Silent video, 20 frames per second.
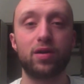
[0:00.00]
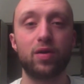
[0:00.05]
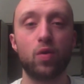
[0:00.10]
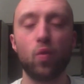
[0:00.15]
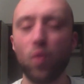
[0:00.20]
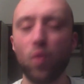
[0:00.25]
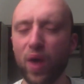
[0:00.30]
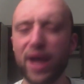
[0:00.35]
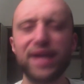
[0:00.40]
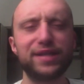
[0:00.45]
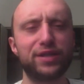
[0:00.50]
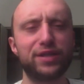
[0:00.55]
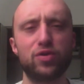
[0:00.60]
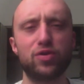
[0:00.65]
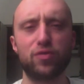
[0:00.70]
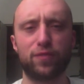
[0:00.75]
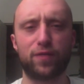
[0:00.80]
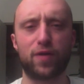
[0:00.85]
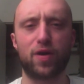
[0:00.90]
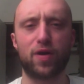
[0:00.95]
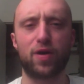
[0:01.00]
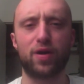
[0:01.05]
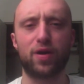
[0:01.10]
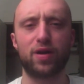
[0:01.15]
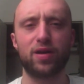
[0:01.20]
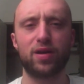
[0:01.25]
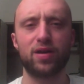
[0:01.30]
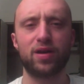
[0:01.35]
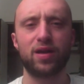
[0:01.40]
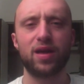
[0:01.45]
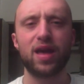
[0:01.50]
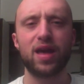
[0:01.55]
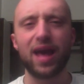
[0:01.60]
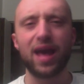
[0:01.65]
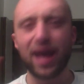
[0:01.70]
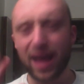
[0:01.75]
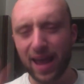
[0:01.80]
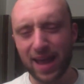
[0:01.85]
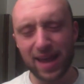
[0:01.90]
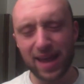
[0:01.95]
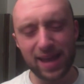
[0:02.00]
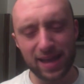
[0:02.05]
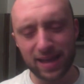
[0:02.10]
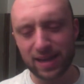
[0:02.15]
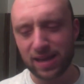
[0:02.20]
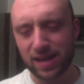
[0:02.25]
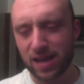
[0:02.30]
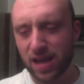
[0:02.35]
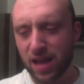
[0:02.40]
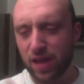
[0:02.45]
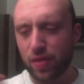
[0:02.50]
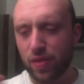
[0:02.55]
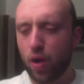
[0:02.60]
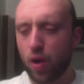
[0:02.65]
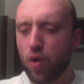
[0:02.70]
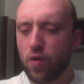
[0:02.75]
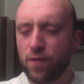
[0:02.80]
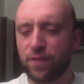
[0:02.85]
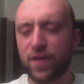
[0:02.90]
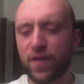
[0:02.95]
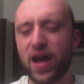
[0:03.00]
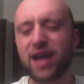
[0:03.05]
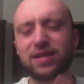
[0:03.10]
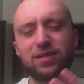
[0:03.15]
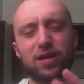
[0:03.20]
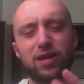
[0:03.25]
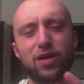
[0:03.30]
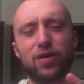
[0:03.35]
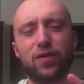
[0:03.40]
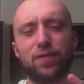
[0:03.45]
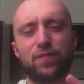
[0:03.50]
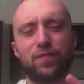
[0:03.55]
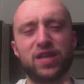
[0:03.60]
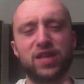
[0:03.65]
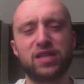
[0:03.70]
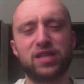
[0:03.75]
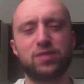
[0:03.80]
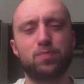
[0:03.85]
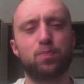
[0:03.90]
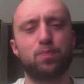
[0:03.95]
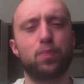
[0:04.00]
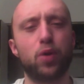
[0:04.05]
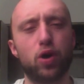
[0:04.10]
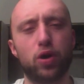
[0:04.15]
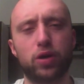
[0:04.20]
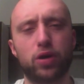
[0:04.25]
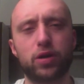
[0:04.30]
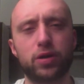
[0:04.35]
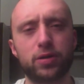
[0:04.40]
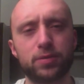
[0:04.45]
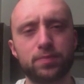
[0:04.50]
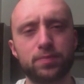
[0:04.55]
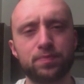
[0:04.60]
Way too far. And the whole fact of this book,